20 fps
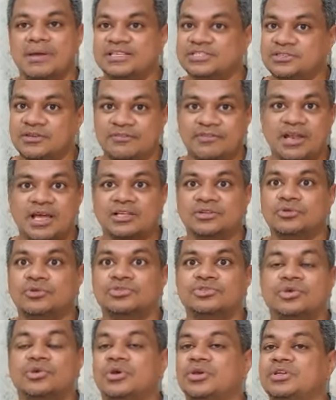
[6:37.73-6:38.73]
best of luck,
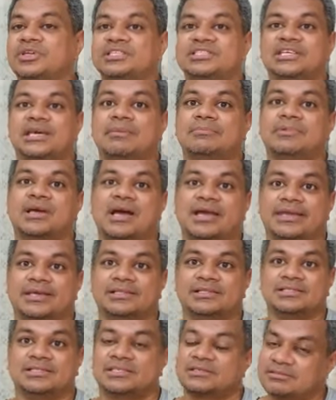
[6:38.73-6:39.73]
those who are going to attempt
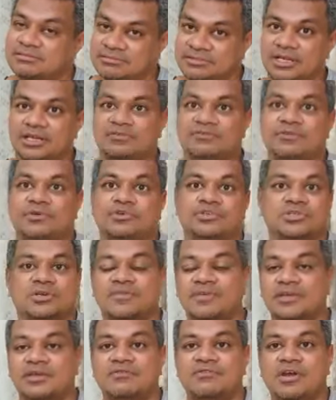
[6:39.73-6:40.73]
IELTS in future.
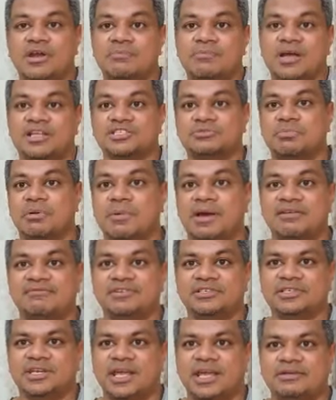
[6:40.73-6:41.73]
Thank you very much. Bye-bye
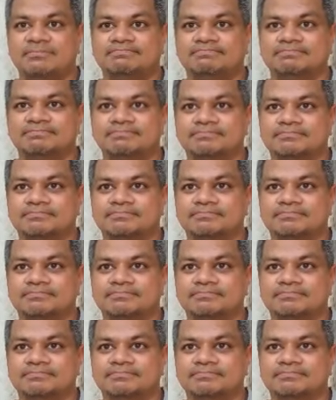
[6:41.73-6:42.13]
for today.